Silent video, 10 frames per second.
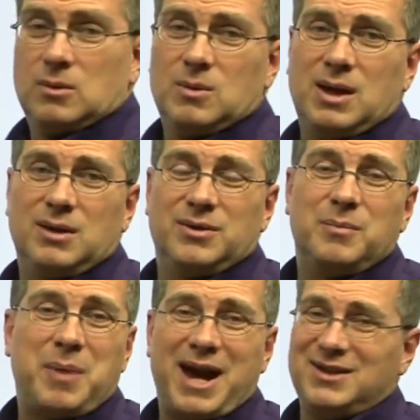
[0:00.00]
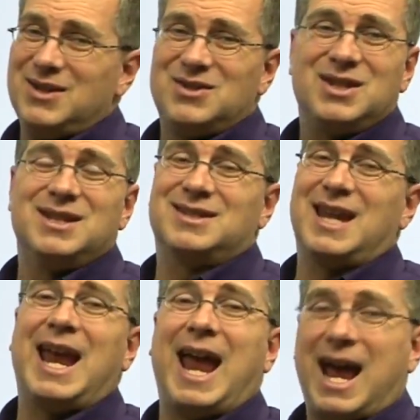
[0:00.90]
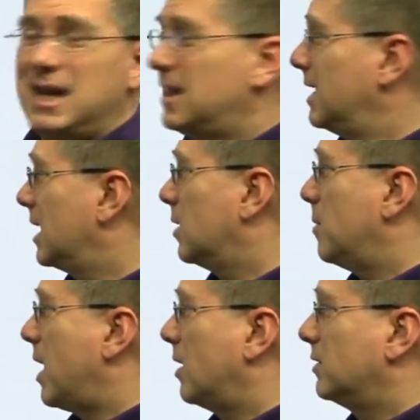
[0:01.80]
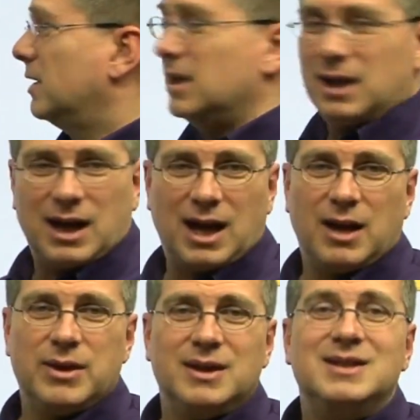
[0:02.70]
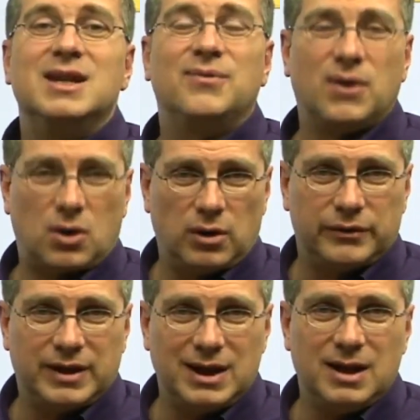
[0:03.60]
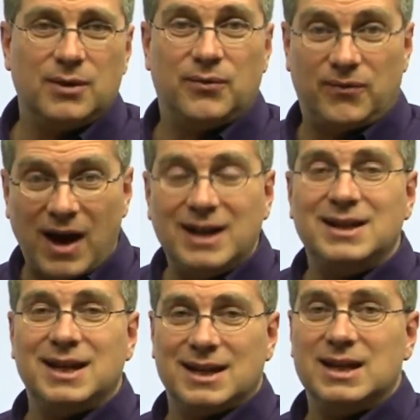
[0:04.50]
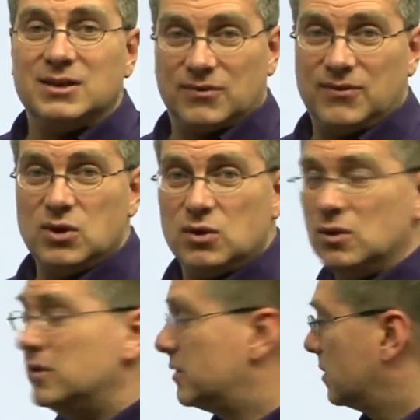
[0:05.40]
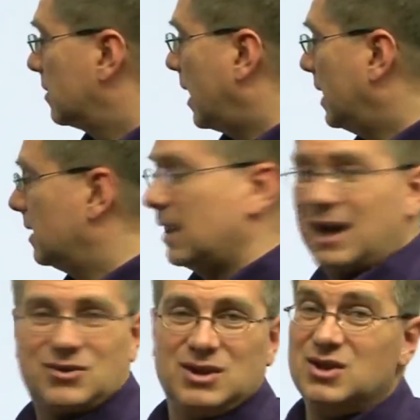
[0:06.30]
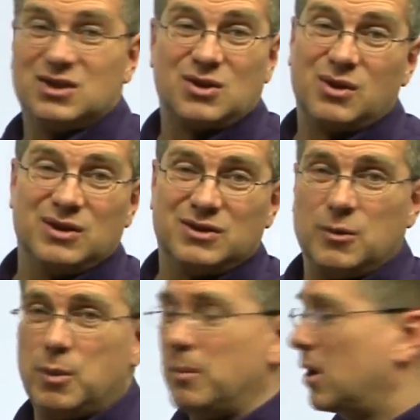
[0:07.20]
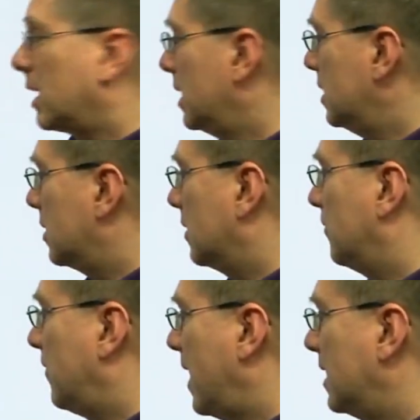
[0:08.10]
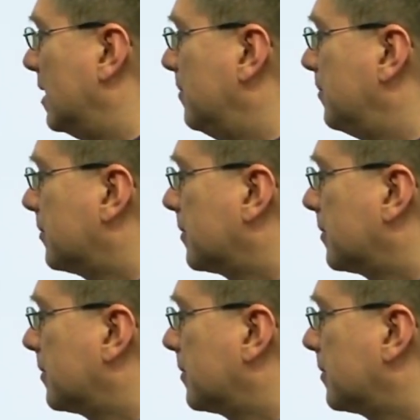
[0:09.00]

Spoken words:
Well, the passage didn't say anything about the difficulty of finding these foods, right? Actually, just go to the supermarket, you can find them.